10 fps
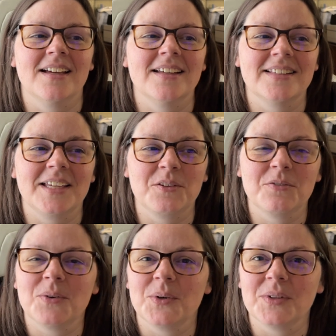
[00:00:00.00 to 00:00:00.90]
Thank you
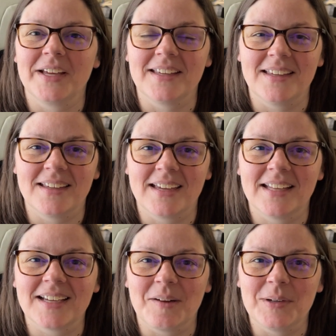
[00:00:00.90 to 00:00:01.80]
for liking
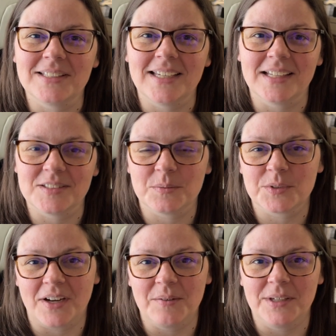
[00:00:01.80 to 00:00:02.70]
and commenting and
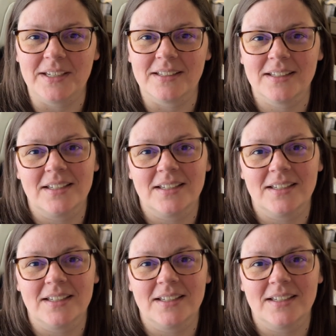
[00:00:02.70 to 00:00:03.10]
subscribing.